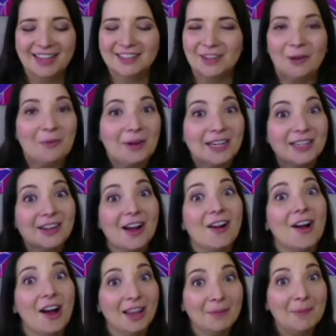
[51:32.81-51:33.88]
So we're going to
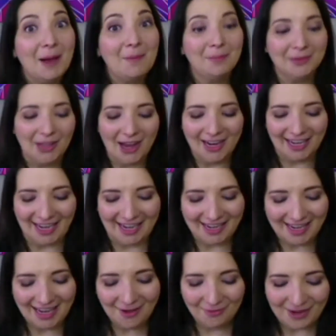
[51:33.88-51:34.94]
talk all about
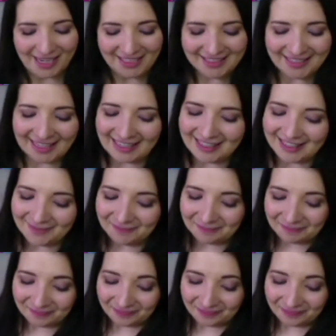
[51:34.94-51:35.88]
blogging in week six.